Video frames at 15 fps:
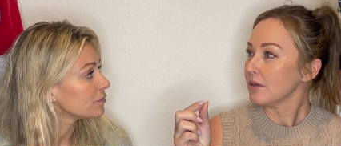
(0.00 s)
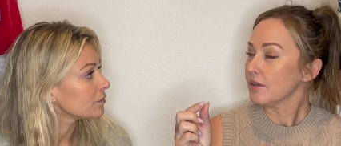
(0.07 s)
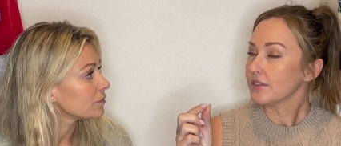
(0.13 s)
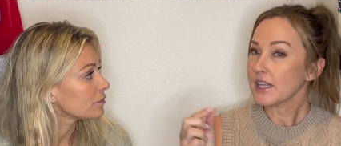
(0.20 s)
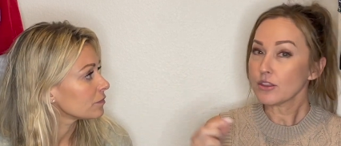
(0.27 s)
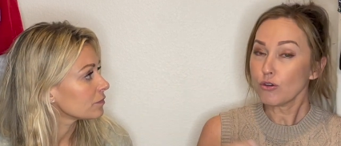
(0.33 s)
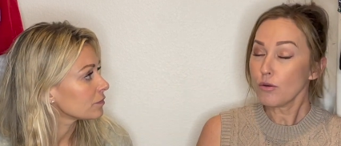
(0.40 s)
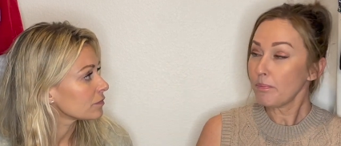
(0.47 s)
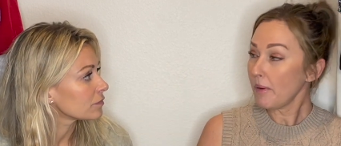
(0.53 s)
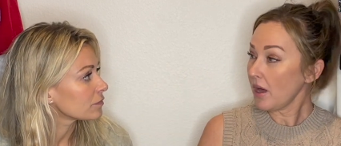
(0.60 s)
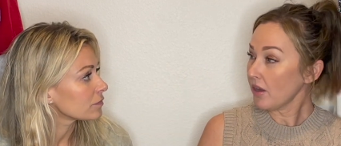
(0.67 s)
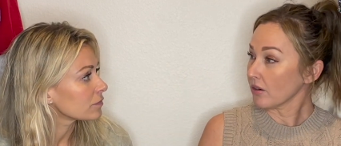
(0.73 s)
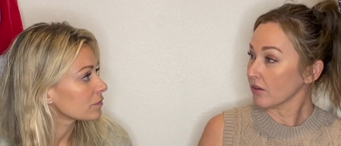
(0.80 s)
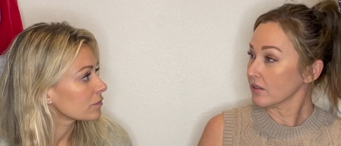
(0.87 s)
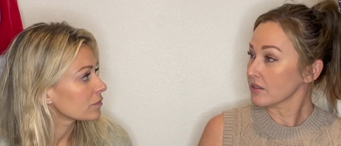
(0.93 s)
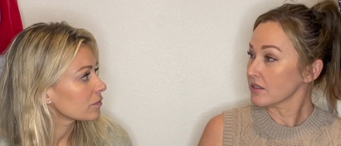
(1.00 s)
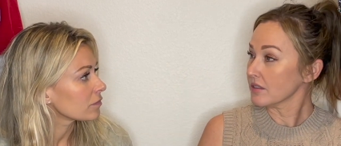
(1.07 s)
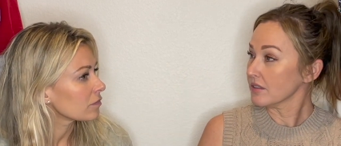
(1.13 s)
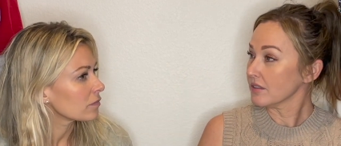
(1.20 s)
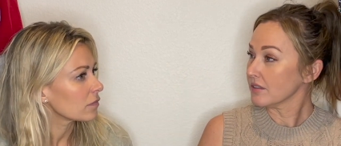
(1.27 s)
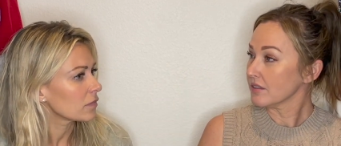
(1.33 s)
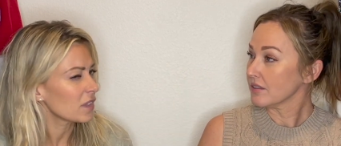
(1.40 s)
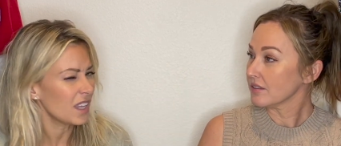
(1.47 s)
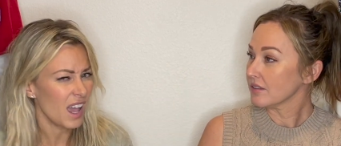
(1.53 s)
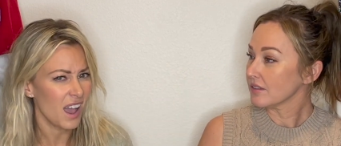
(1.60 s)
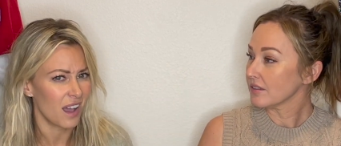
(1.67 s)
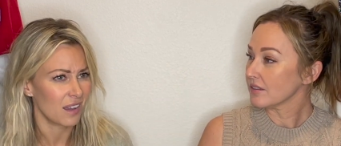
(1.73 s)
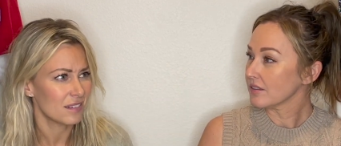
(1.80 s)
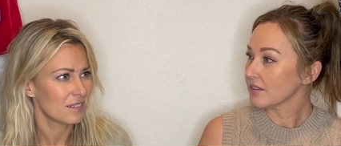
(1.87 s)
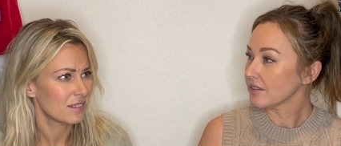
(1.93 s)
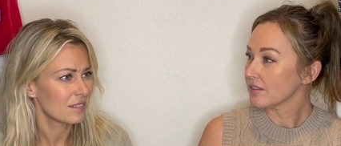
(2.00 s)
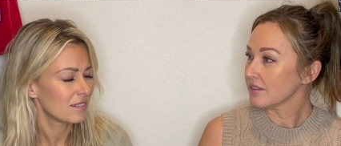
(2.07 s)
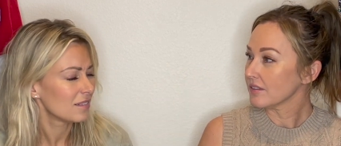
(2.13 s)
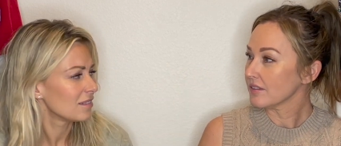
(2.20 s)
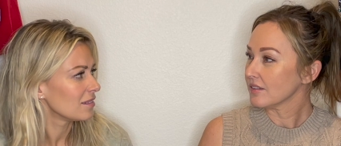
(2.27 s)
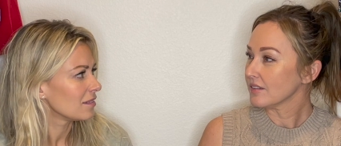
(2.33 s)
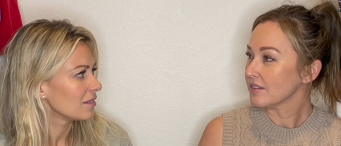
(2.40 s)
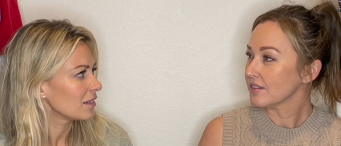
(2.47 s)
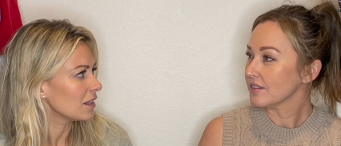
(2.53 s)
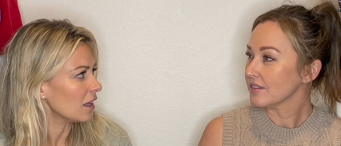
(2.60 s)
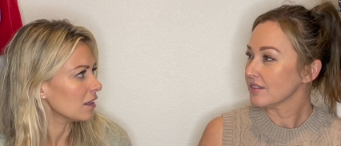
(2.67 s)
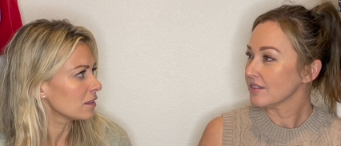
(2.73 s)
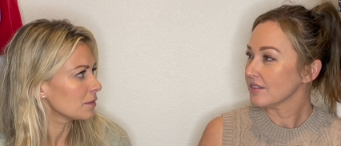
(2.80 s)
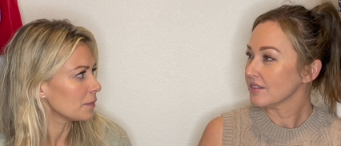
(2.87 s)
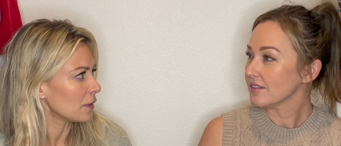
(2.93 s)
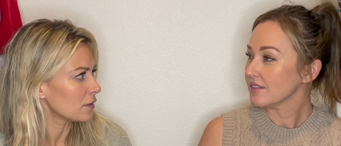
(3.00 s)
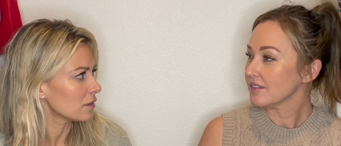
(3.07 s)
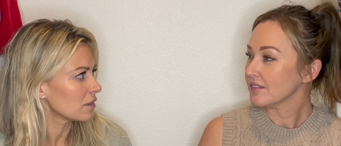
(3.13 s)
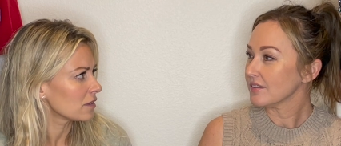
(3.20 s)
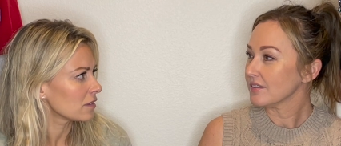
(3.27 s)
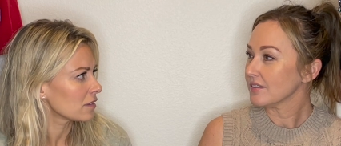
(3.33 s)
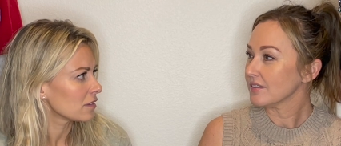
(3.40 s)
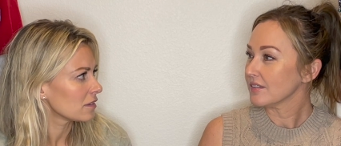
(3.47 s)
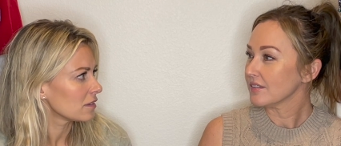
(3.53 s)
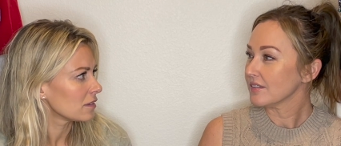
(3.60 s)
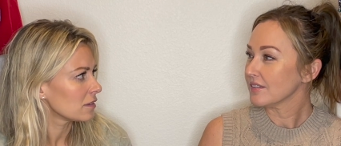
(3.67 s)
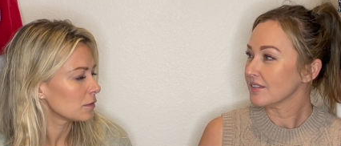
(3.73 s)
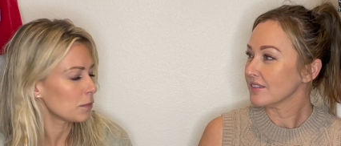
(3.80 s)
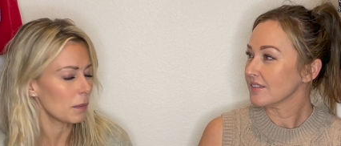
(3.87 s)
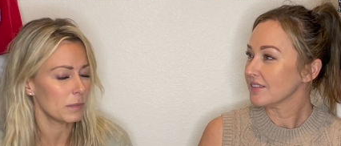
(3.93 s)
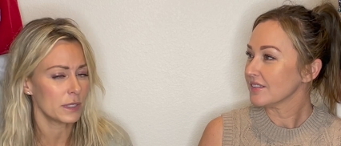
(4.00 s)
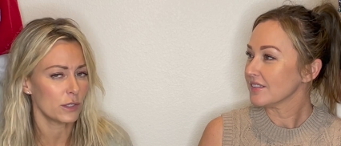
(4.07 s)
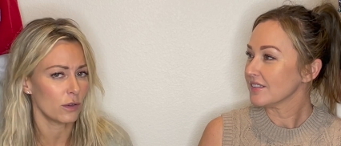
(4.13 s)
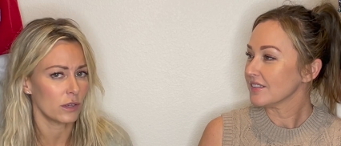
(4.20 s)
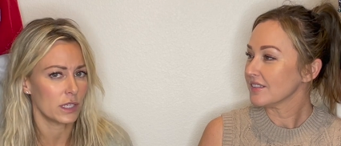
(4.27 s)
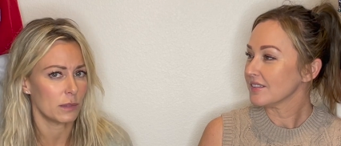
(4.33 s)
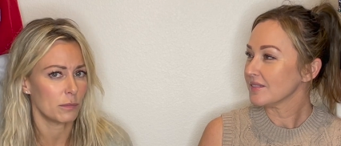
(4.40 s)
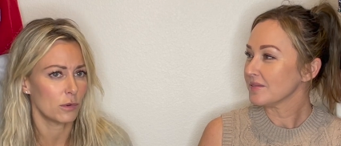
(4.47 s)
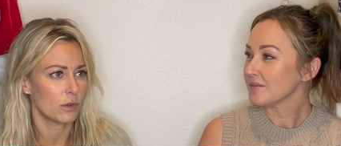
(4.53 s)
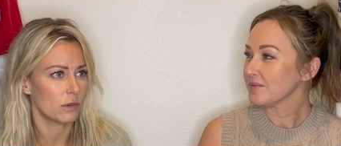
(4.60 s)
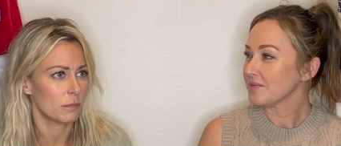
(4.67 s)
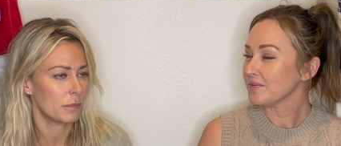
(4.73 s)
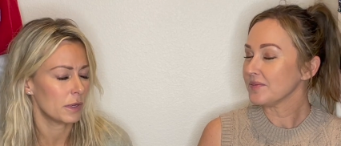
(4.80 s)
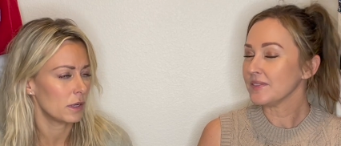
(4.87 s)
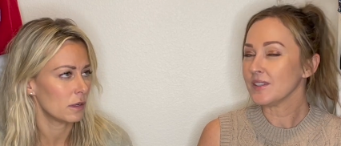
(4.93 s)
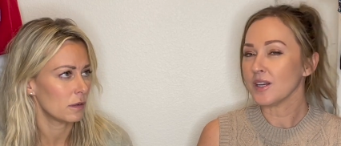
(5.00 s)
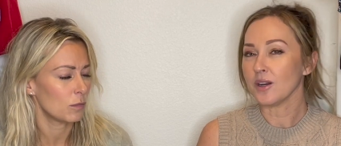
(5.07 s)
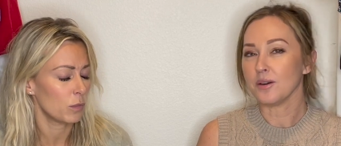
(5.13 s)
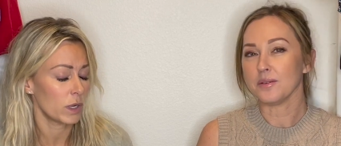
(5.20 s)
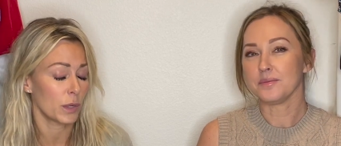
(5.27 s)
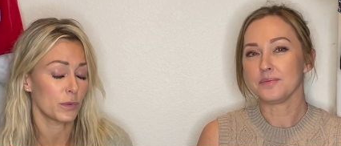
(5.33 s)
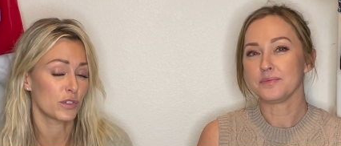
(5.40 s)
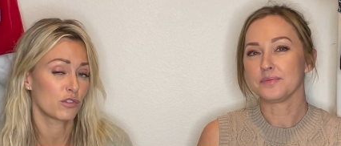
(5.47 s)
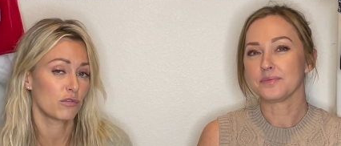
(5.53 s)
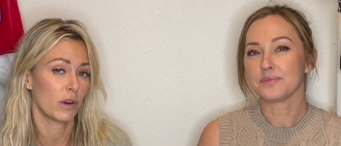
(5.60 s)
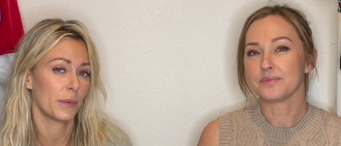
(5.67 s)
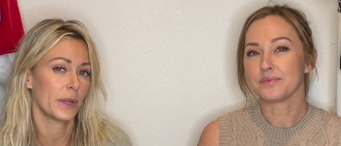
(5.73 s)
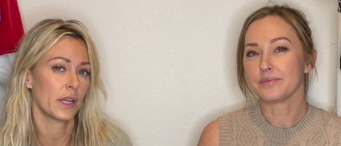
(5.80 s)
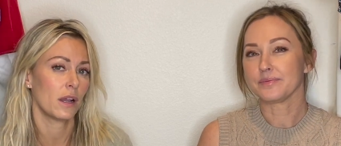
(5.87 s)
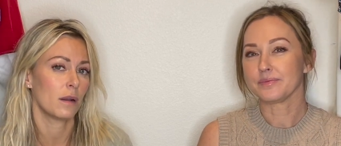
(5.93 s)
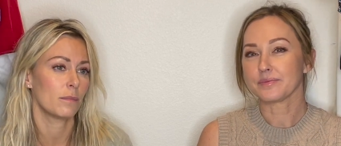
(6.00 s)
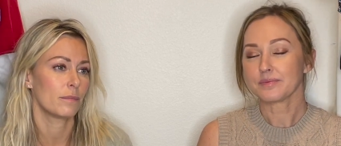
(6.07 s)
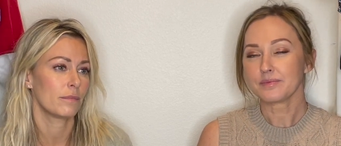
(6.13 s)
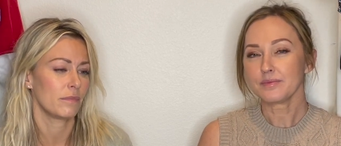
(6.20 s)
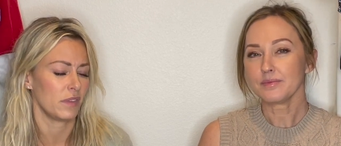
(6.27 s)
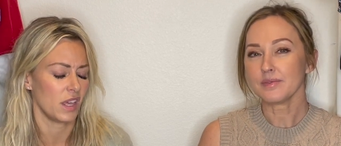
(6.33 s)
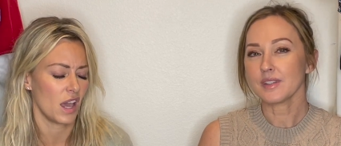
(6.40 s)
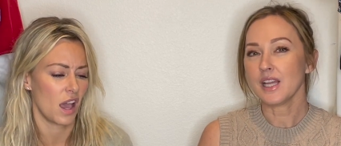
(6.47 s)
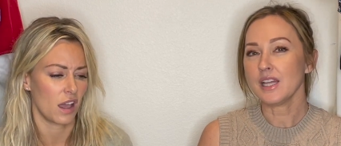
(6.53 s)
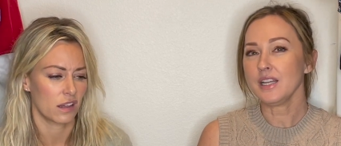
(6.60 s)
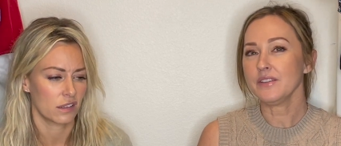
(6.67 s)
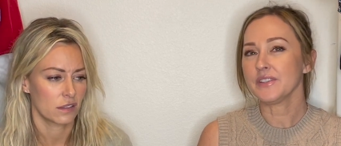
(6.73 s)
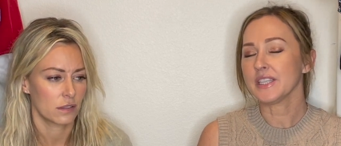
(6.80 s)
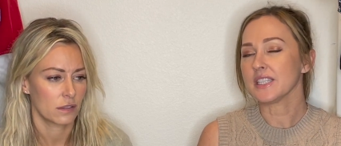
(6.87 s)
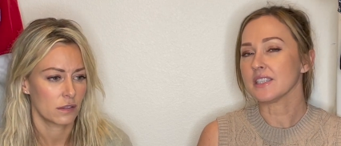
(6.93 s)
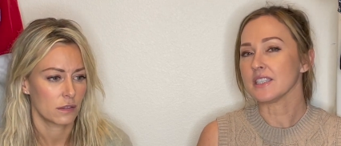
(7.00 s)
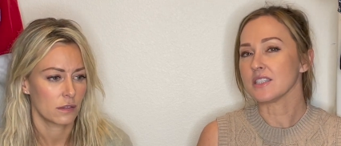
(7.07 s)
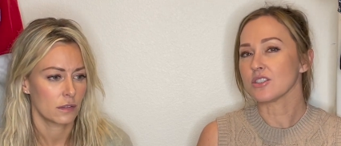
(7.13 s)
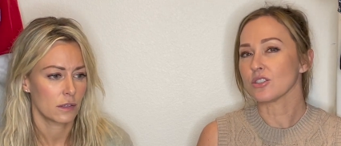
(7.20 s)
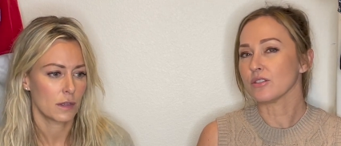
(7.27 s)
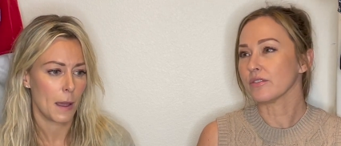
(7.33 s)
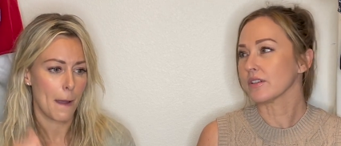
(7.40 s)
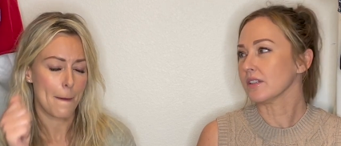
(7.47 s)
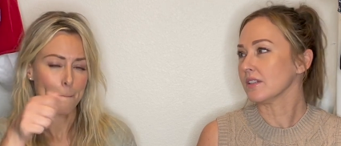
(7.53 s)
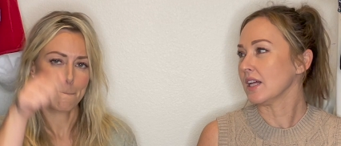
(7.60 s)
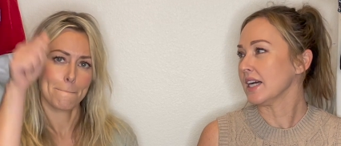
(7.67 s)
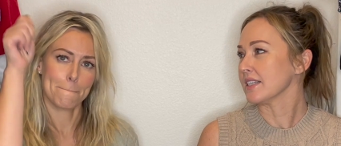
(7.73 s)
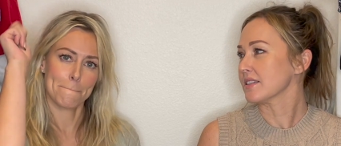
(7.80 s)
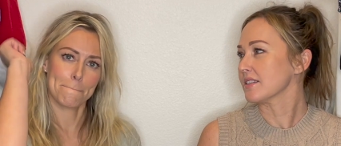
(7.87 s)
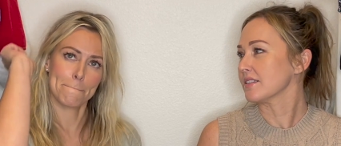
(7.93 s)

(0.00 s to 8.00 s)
Speaker 1: they throw bottles yeah
Speaker 2: glass bottles it's probably not anymore but no. when i was growing up yeah i don't even think they serve glass